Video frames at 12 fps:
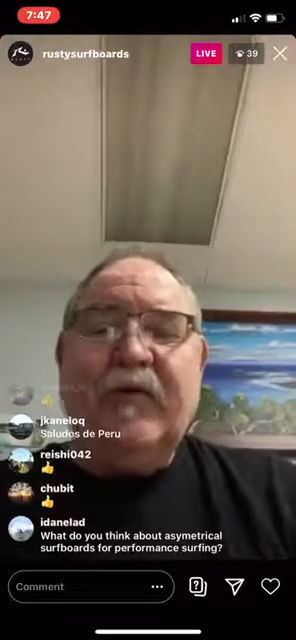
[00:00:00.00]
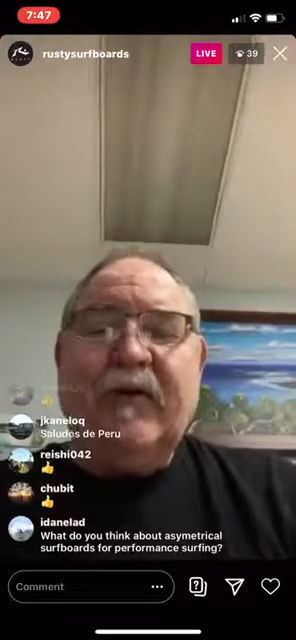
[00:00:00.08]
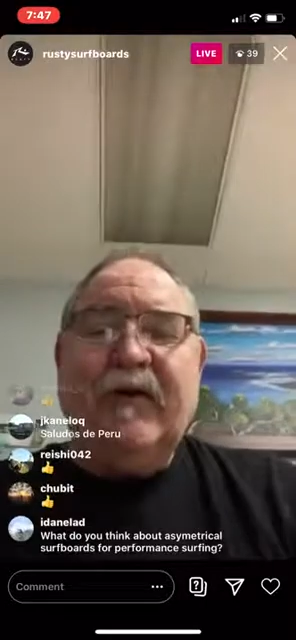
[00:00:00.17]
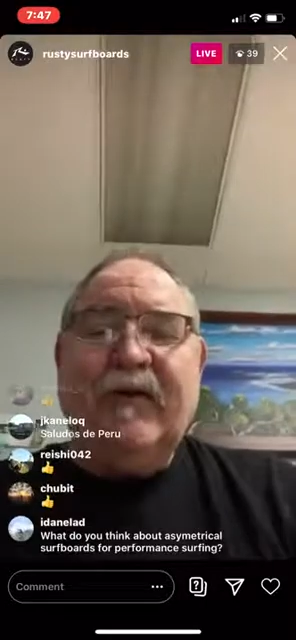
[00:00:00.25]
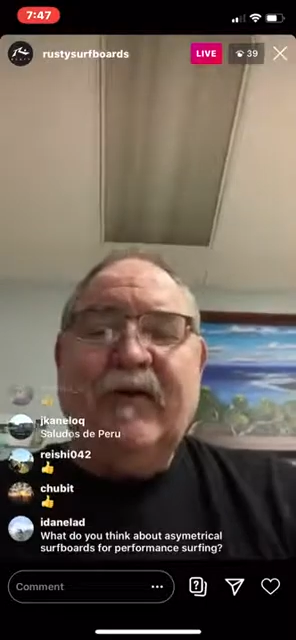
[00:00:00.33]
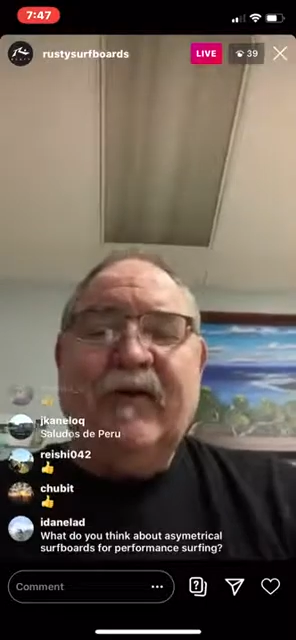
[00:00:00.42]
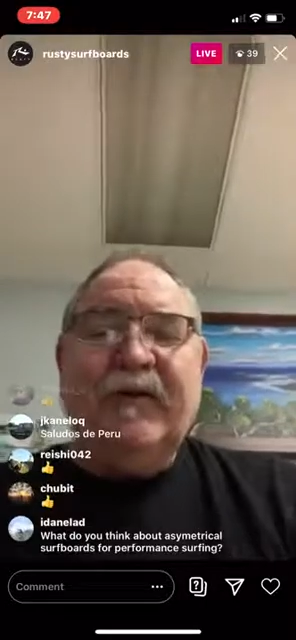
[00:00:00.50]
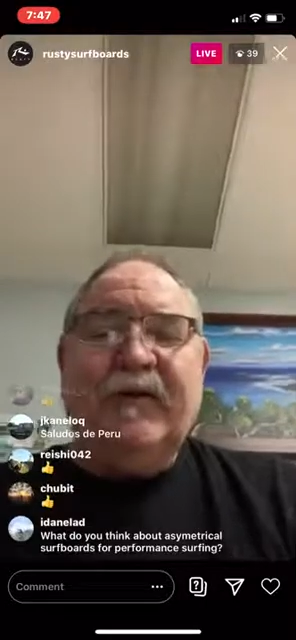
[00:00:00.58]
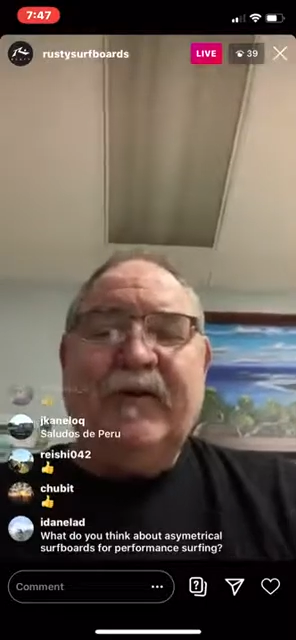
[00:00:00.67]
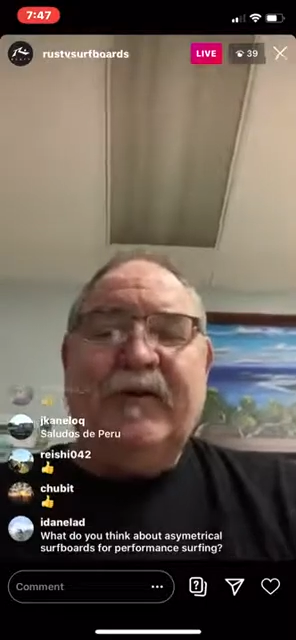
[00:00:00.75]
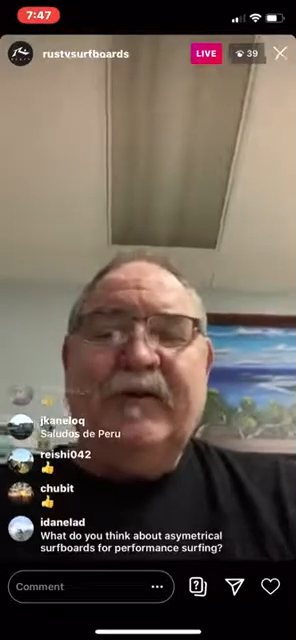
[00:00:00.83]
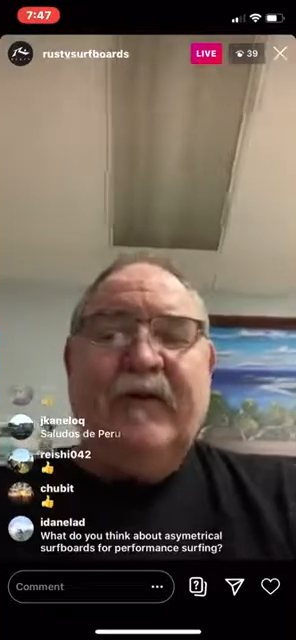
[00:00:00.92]
wide tails
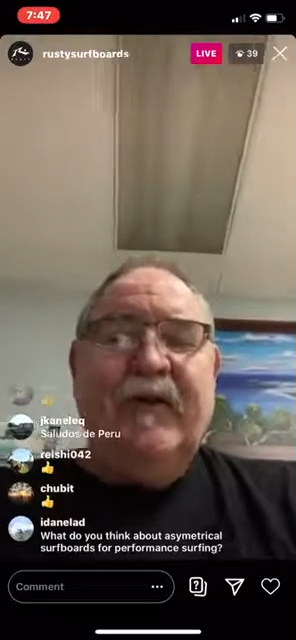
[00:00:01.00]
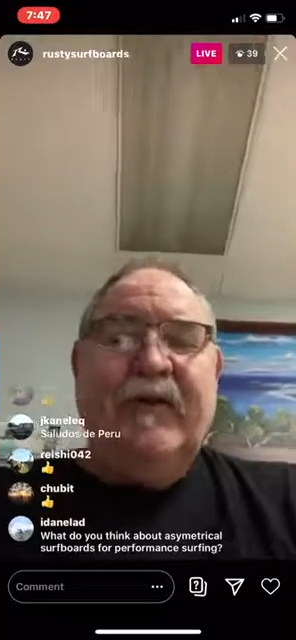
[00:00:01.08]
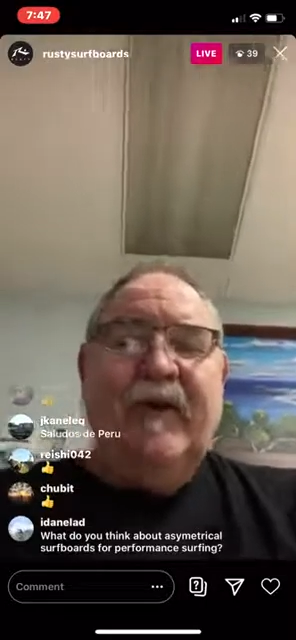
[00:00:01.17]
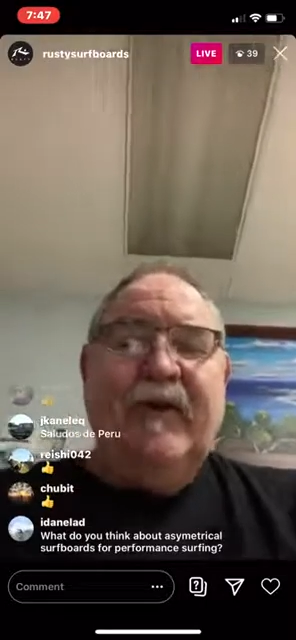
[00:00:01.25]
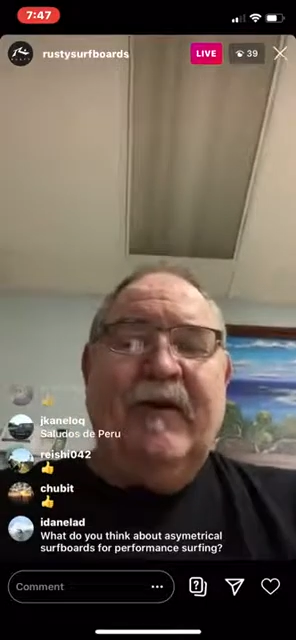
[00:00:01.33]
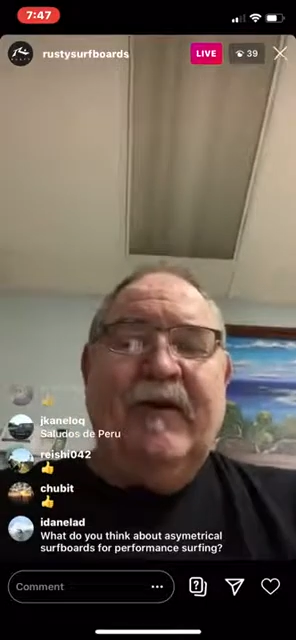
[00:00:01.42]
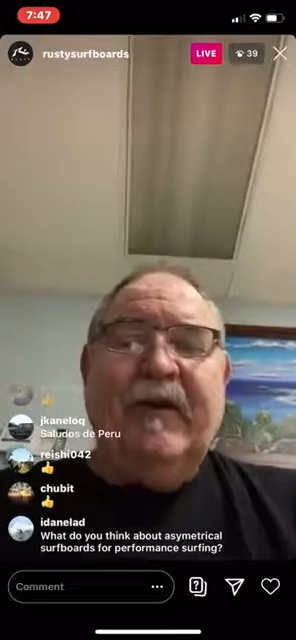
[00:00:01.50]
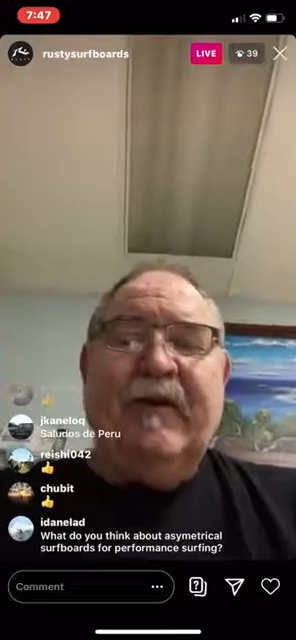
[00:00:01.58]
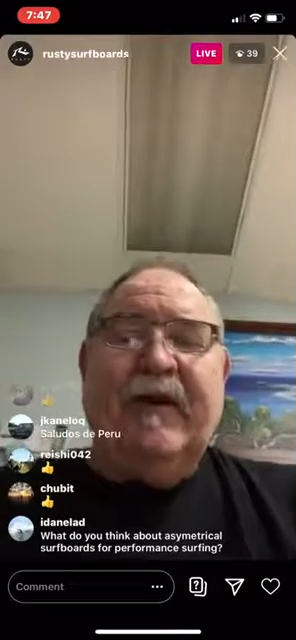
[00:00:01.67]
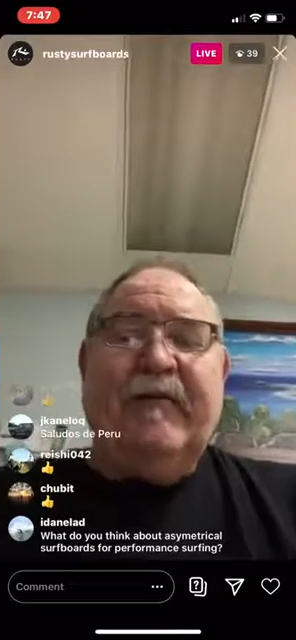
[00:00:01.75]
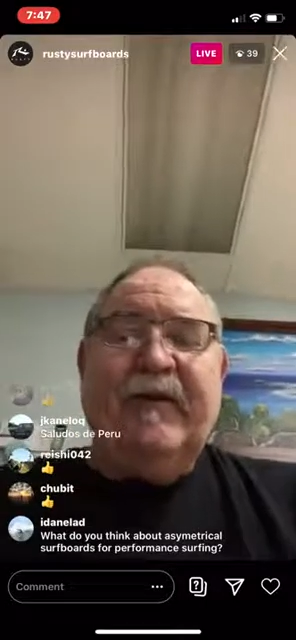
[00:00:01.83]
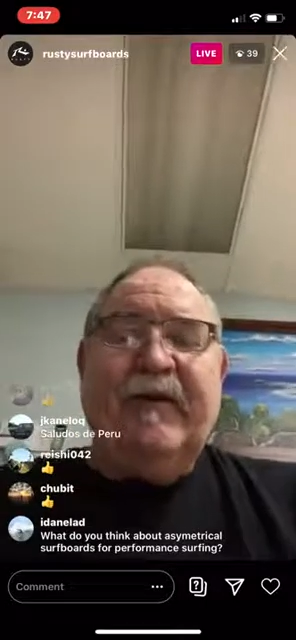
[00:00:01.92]
and
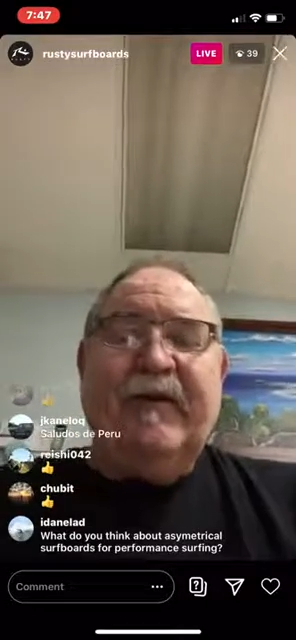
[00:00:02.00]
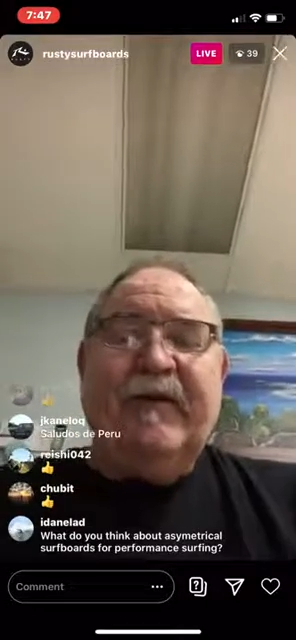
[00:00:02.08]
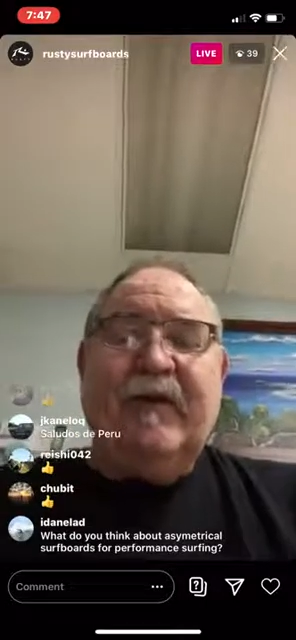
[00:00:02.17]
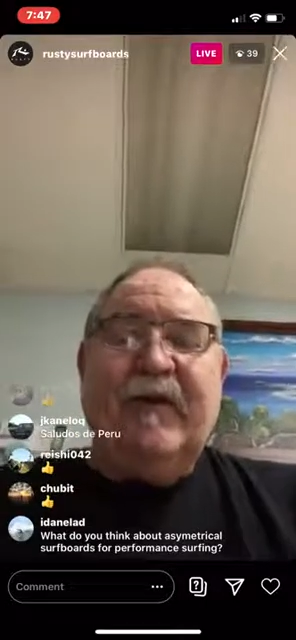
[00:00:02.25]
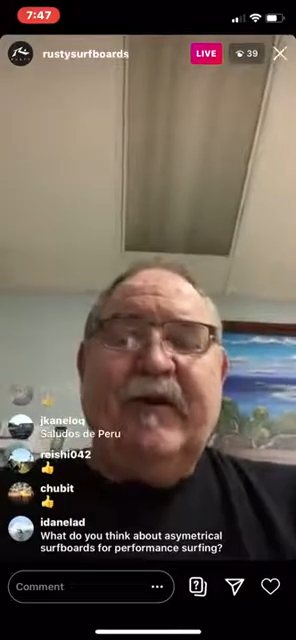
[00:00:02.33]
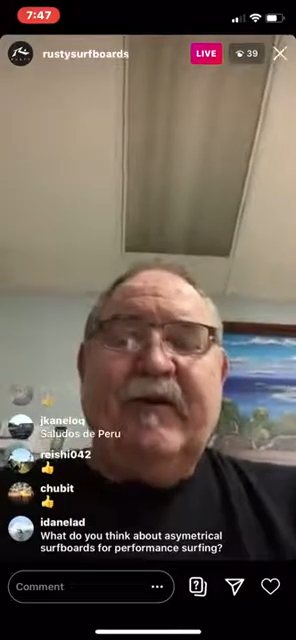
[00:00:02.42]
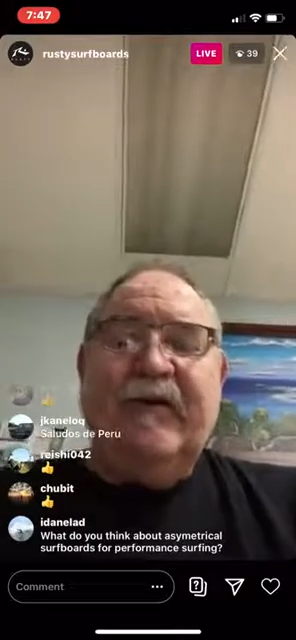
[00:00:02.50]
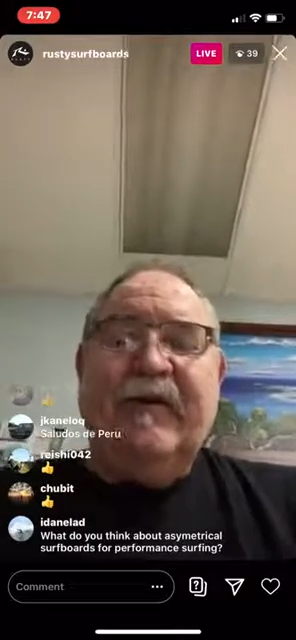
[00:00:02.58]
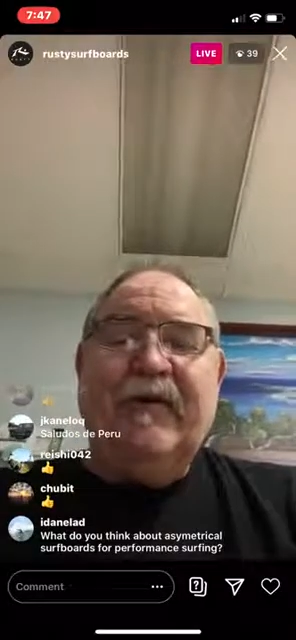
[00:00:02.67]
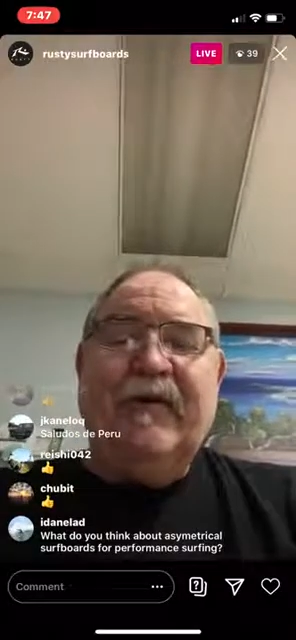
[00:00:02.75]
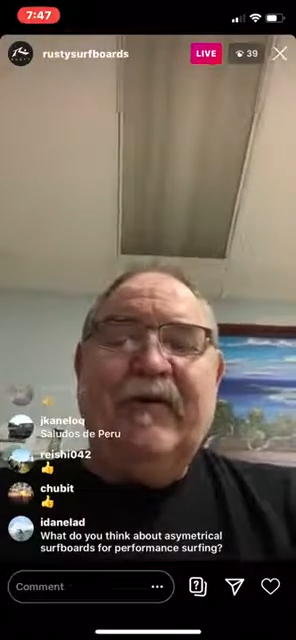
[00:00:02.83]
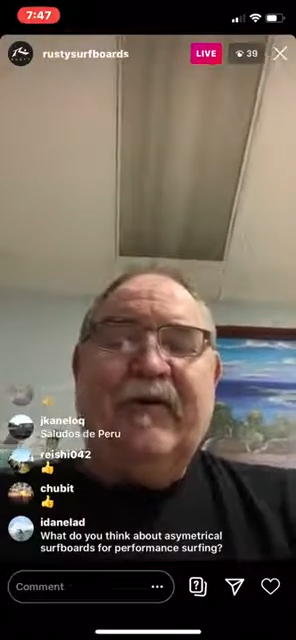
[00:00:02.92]
11-inch wide
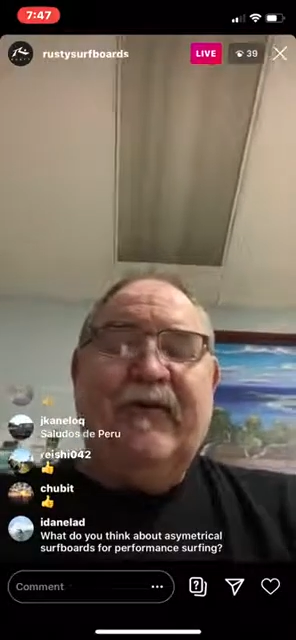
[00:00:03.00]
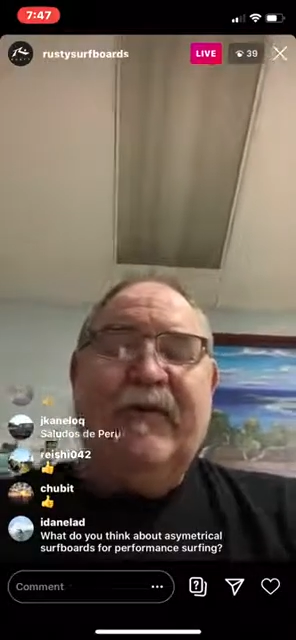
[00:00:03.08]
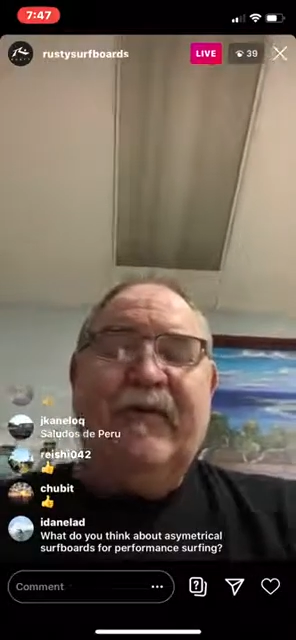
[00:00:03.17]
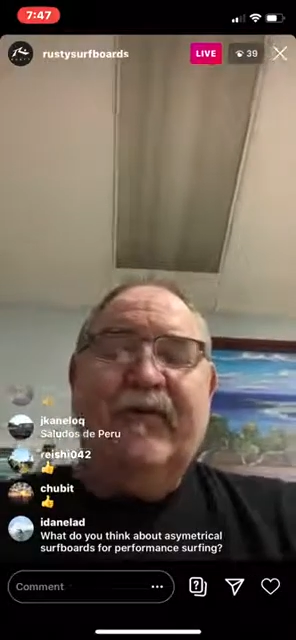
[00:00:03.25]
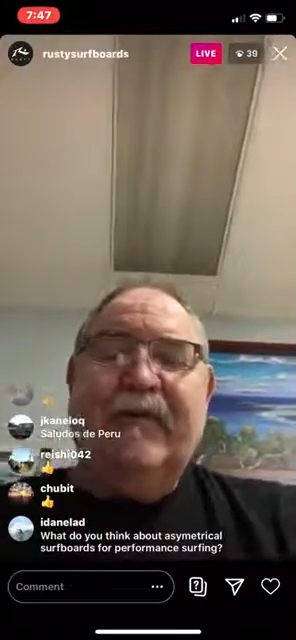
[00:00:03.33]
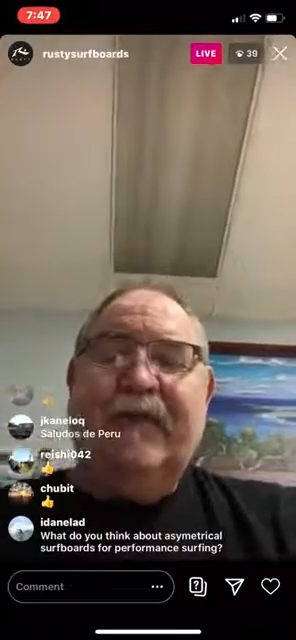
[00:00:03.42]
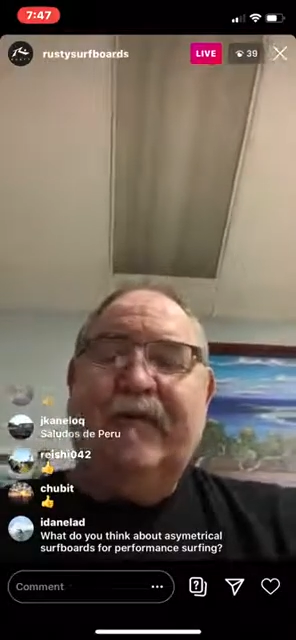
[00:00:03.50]
noses, and